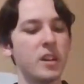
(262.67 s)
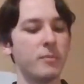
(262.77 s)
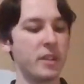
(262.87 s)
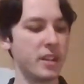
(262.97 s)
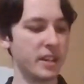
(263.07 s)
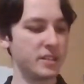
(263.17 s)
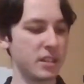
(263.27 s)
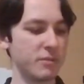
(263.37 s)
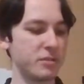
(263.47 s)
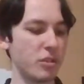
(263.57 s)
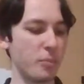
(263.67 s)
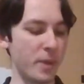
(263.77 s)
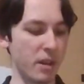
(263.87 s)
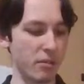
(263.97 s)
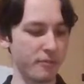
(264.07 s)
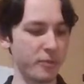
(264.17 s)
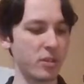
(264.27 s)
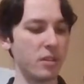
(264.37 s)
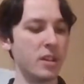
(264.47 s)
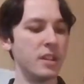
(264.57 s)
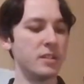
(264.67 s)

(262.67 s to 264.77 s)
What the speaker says: Because it was so powerful,